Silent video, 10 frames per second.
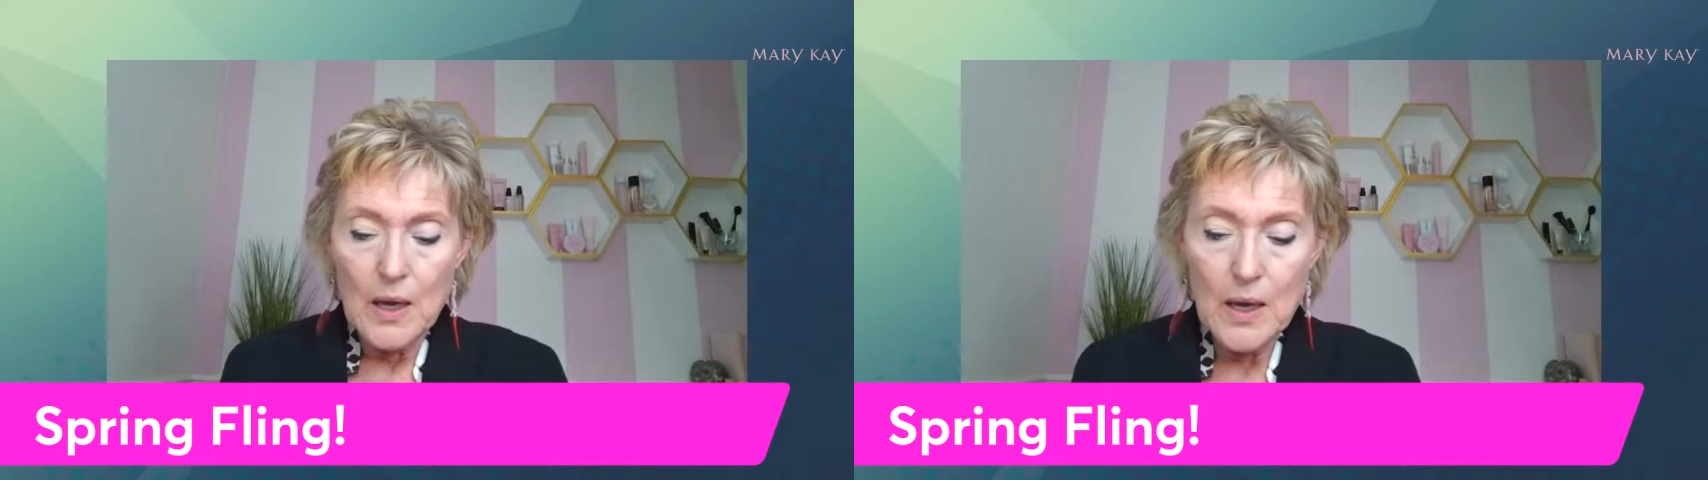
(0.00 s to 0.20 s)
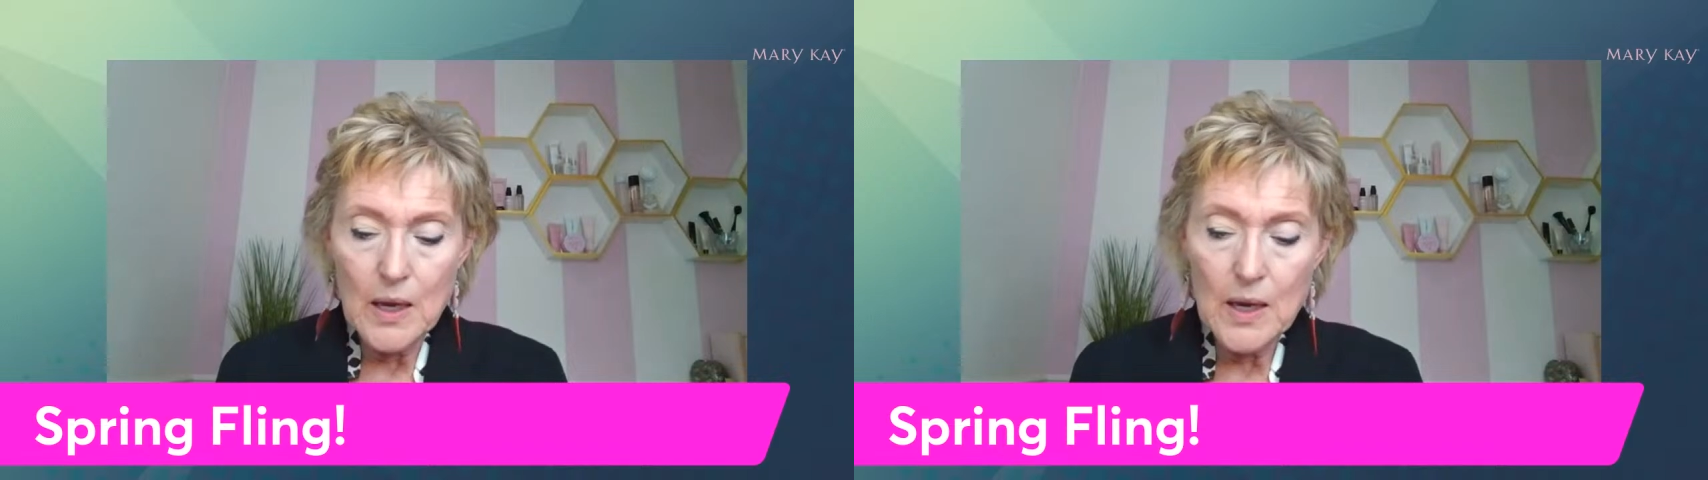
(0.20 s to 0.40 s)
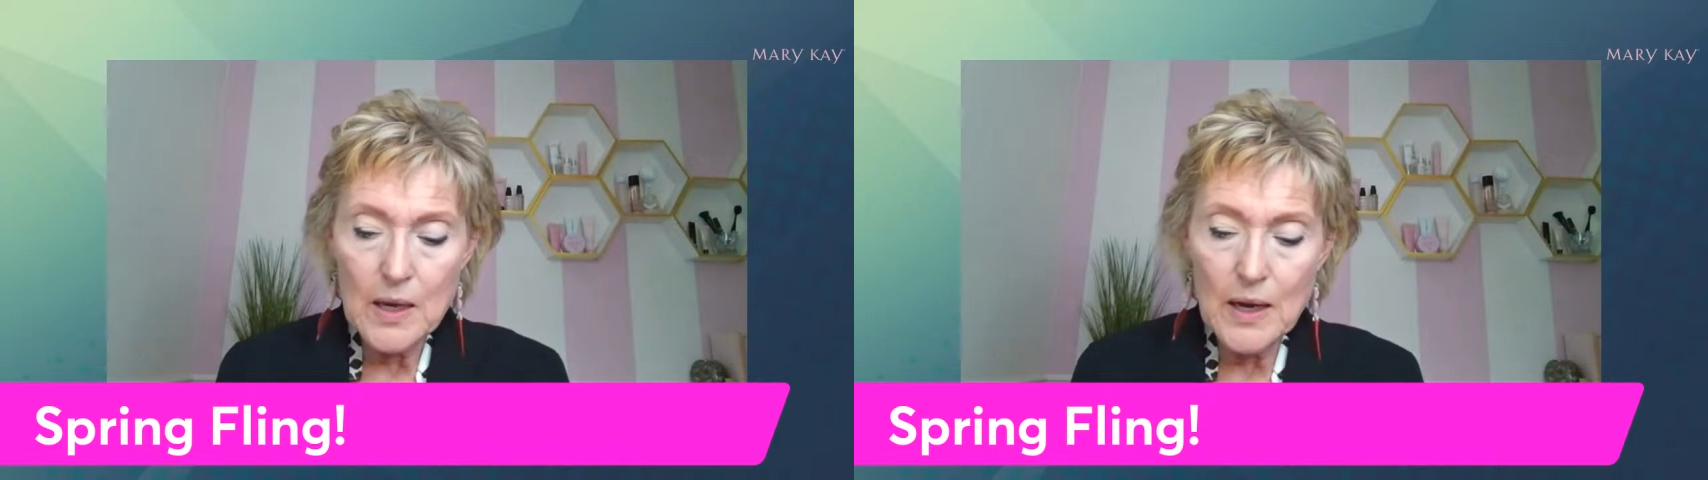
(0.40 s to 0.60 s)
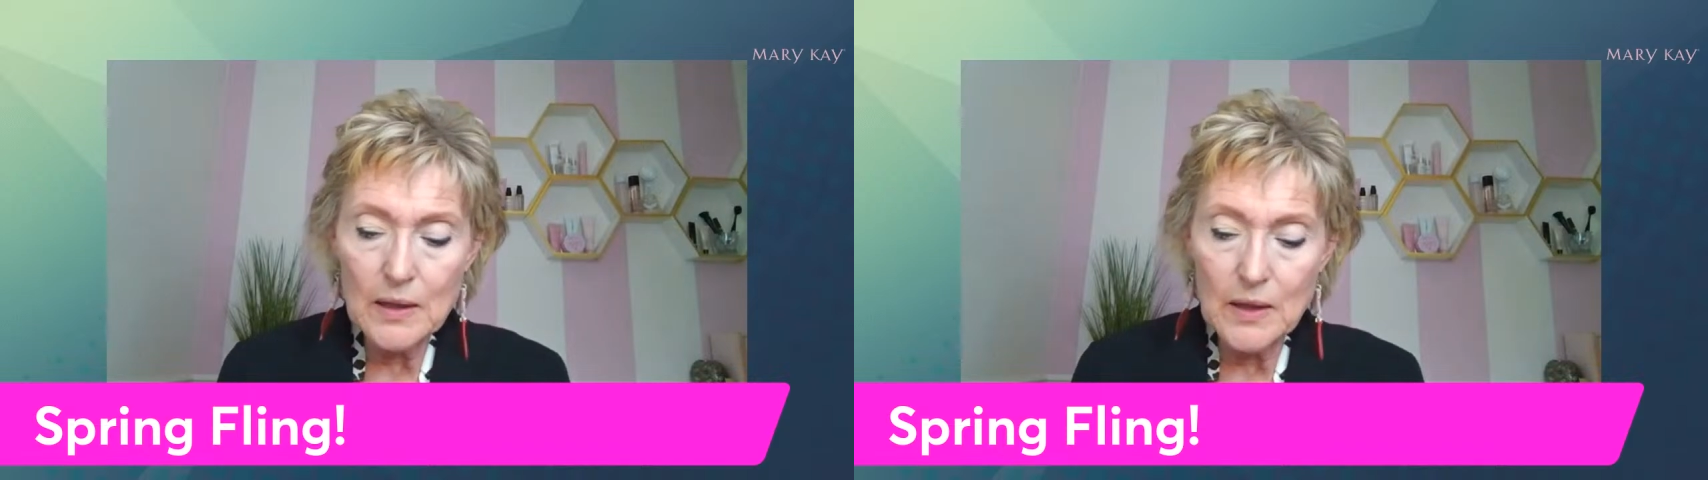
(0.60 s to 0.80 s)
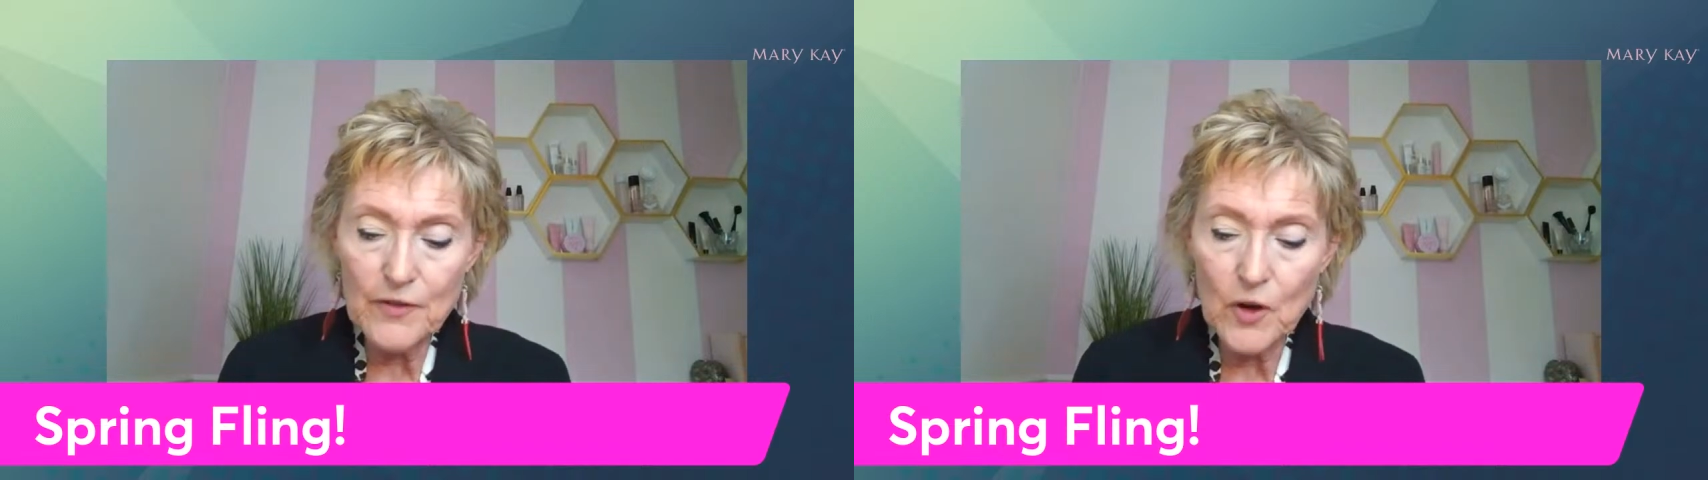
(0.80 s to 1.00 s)
And I
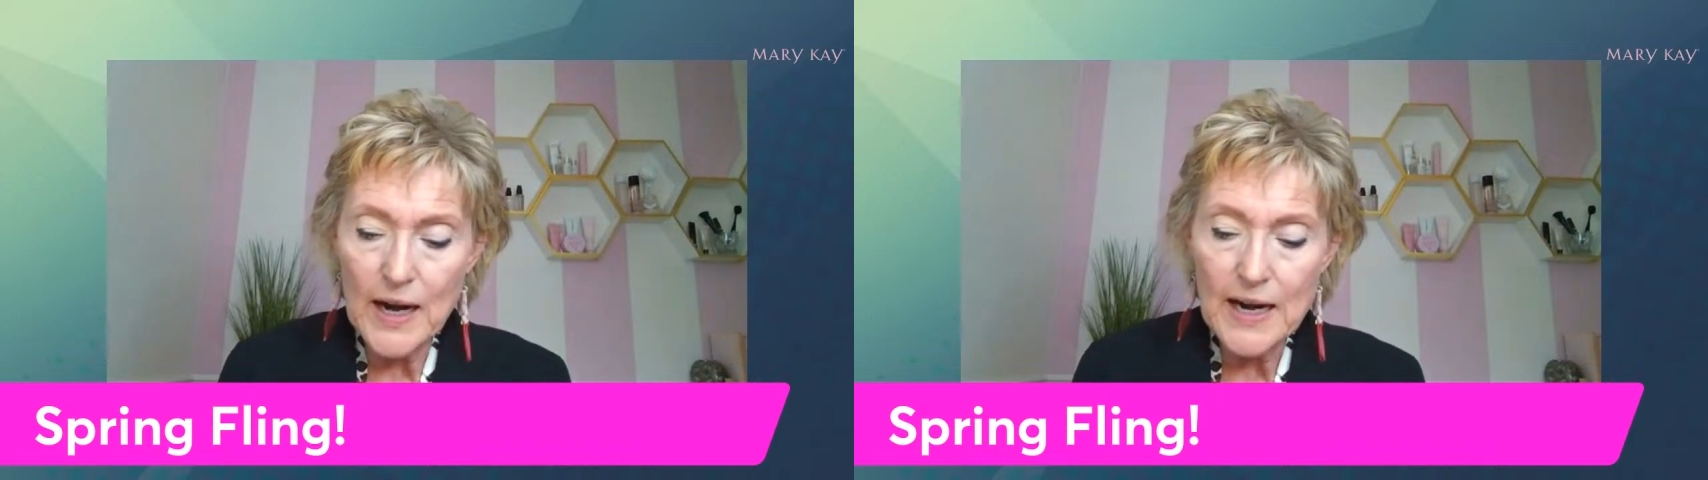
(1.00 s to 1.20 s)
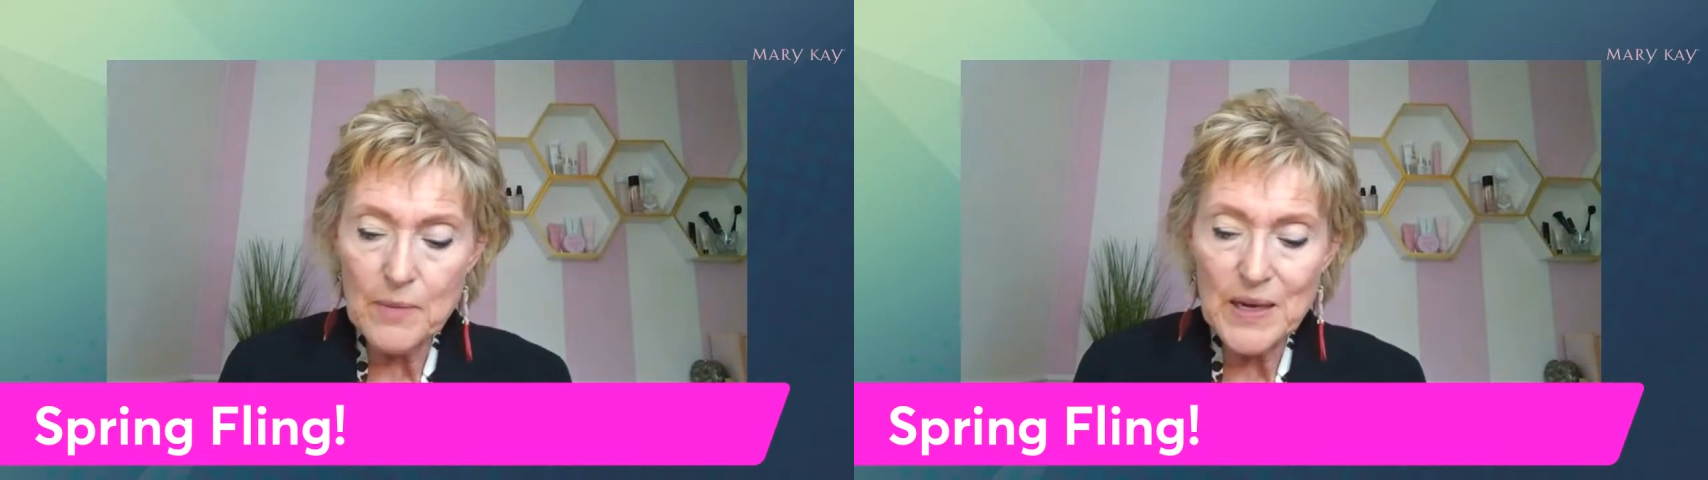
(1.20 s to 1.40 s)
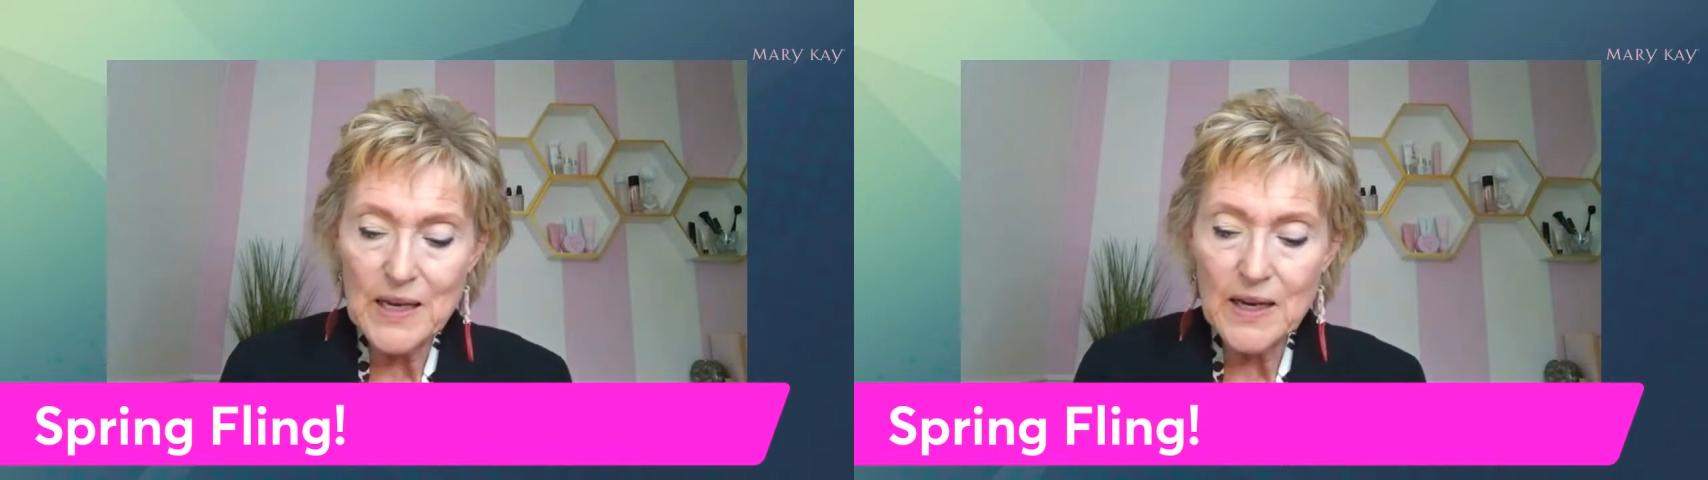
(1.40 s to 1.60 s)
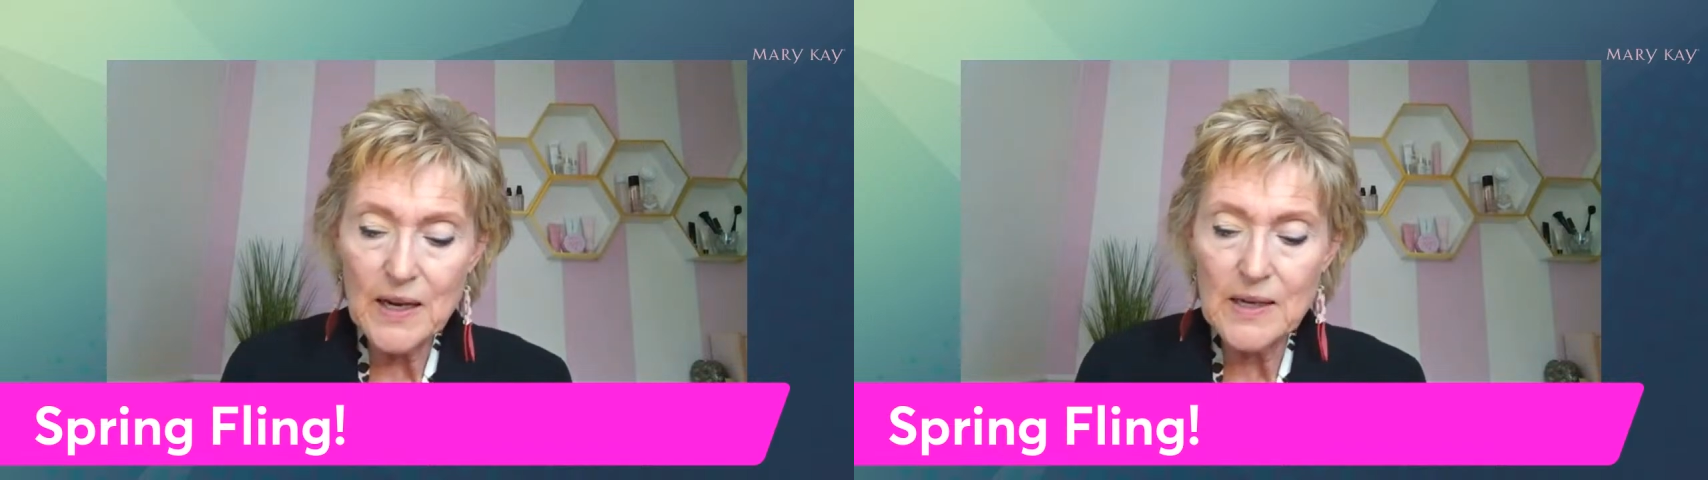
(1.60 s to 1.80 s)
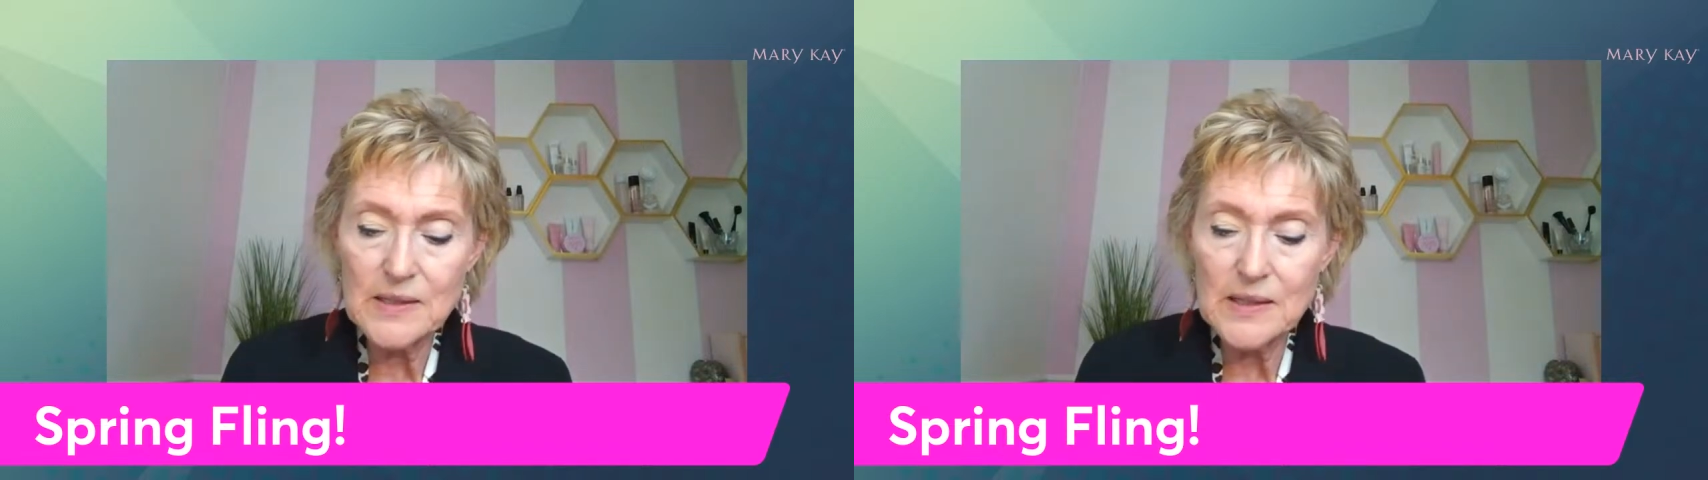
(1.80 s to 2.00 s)
love granite because